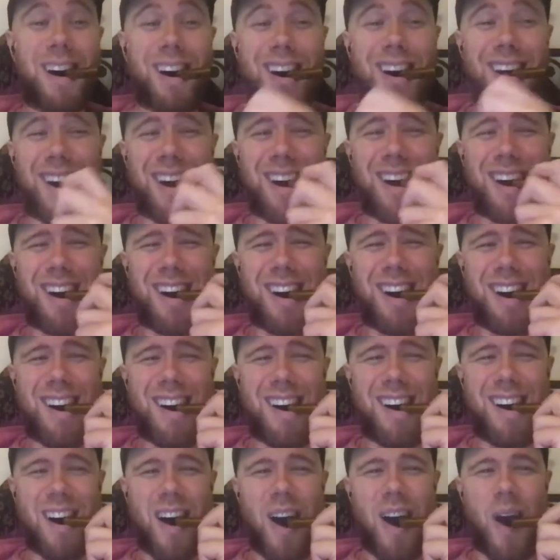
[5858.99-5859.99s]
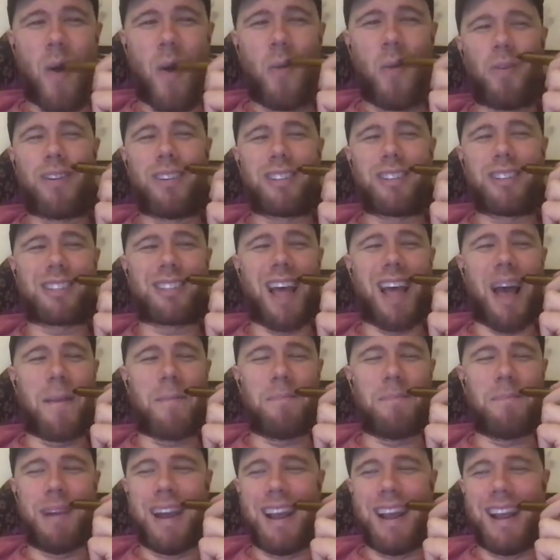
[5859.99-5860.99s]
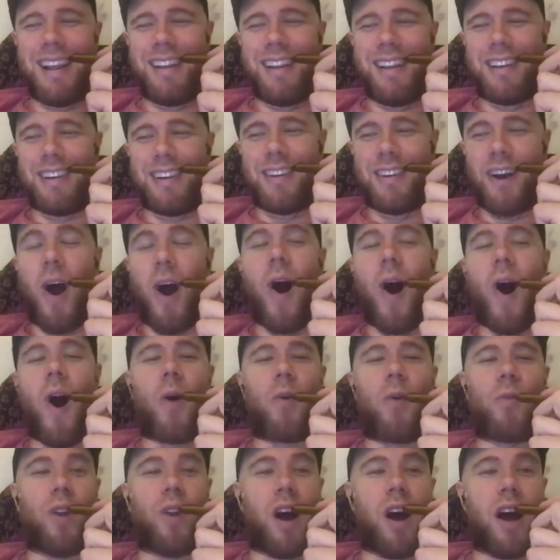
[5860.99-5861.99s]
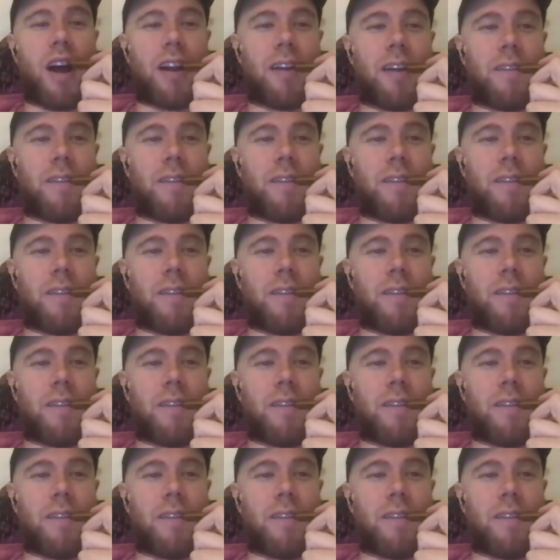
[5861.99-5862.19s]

What does that mean? Oh, right.